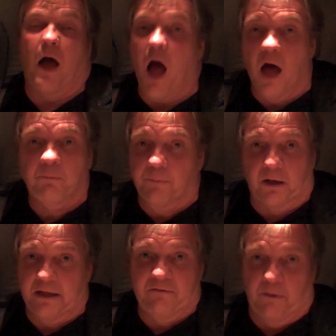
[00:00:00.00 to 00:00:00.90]

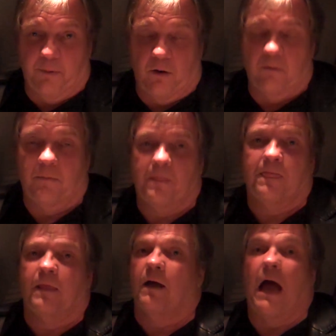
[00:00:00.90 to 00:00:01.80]
unbelievable.
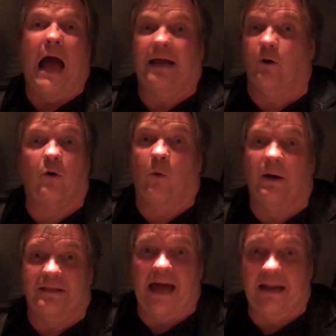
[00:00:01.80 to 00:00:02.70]
I don't know
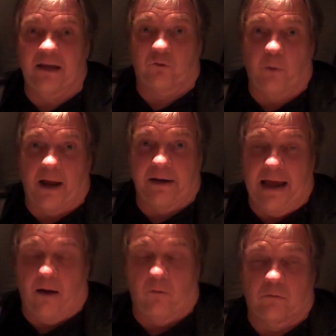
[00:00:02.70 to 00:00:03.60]
what that is right
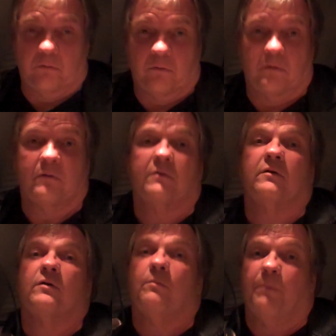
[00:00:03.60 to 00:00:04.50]
now,
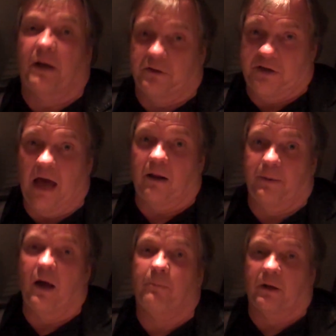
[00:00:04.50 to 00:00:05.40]
but it's got to
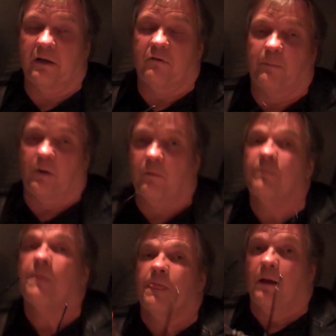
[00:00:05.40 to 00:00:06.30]
be unbelievable.
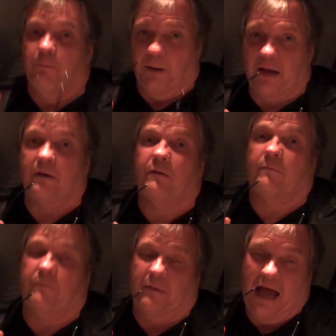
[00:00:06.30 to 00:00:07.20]
But
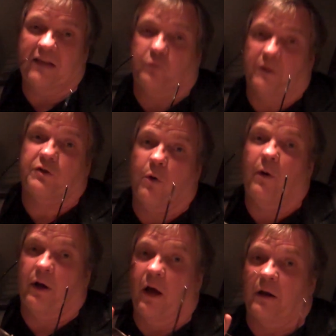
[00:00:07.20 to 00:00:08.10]
that's what's
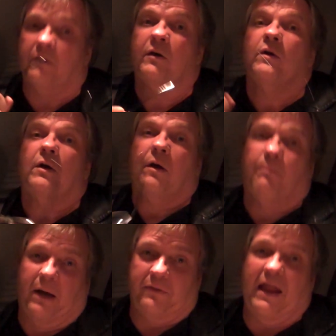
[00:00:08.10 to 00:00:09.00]
going on.
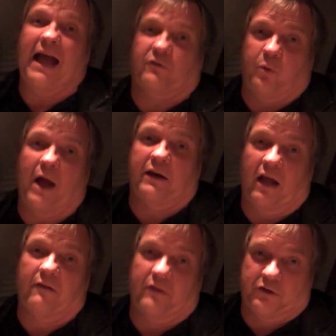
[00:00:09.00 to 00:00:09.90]
But that's why
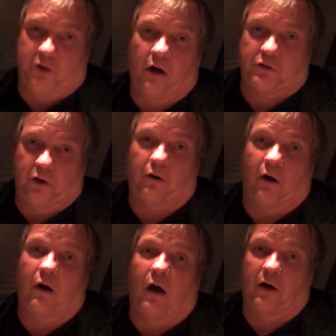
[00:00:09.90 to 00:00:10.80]
none of the songs are
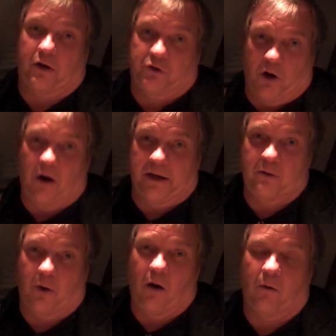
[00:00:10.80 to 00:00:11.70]
on Guitar
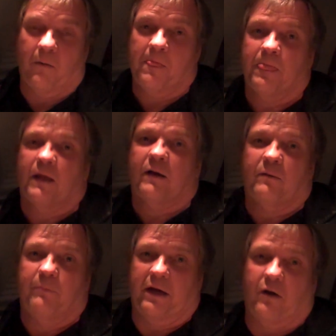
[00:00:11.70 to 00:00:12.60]
Hero,
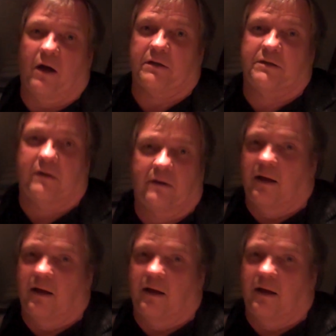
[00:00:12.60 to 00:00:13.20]
because